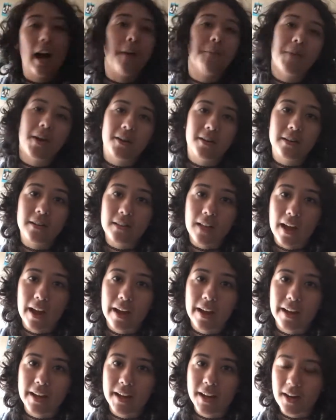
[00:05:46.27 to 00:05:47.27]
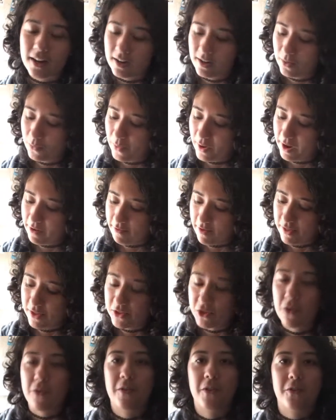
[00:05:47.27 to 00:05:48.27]
I'm not gonna lie, when I read
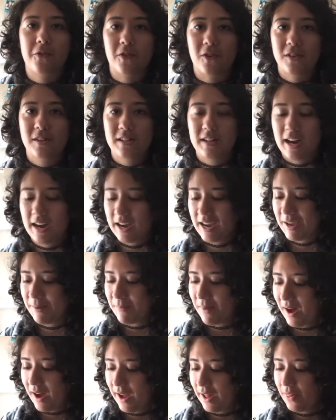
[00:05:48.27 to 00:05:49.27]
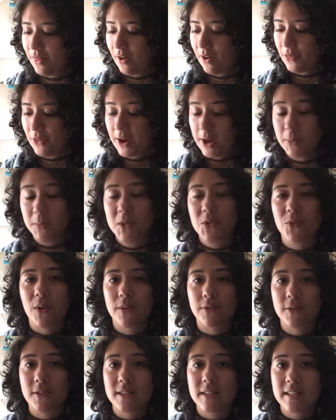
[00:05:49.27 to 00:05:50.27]
this over the first time, I thought that I was
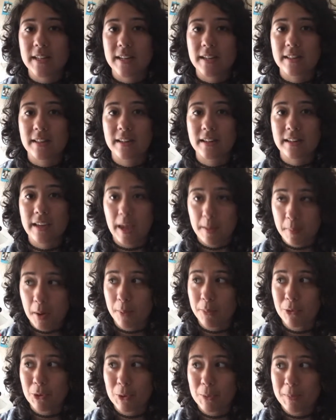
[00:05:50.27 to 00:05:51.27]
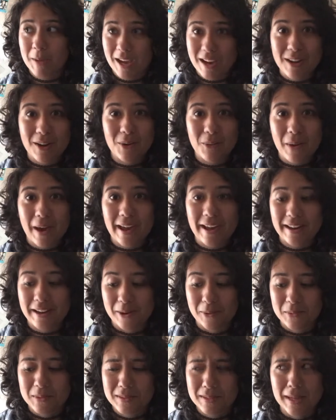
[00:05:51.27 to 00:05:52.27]
referencing the K-pop group AOA, and
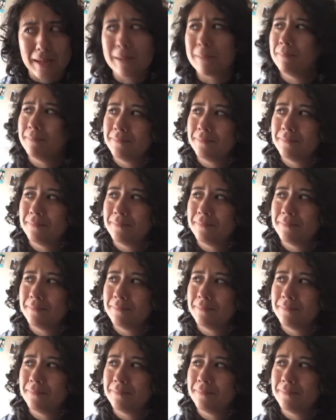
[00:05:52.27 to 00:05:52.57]
I was like,